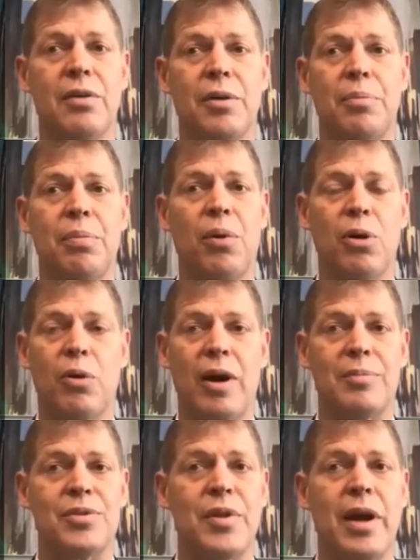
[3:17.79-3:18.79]
the
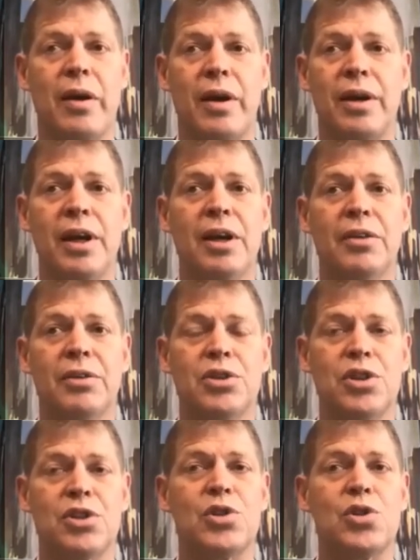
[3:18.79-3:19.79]
program's there, and there's
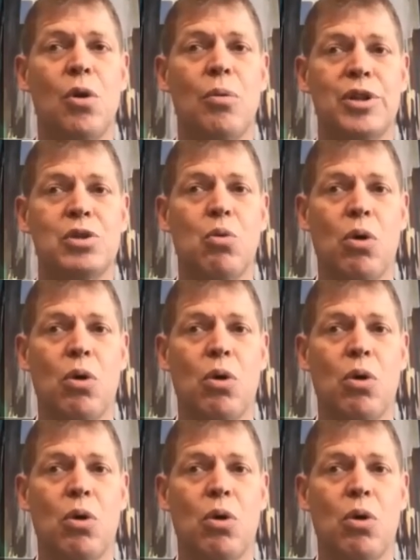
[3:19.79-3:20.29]
just so much